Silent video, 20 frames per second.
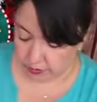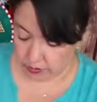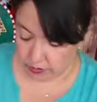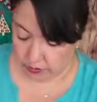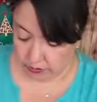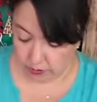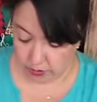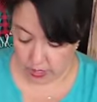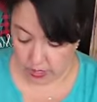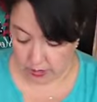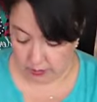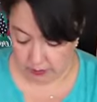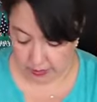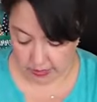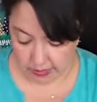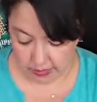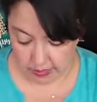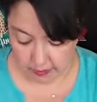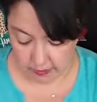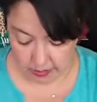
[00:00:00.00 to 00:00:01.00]
holes. But
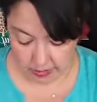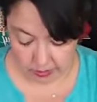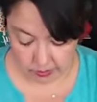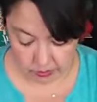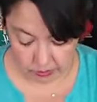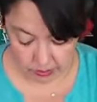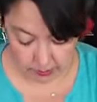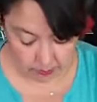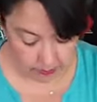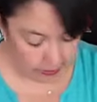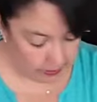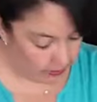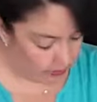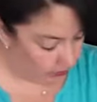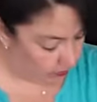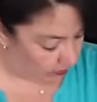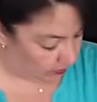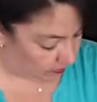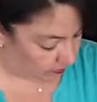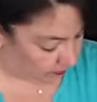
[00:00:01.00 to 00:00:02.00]
this time I use zip
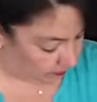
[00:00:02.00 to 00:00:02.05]
ties.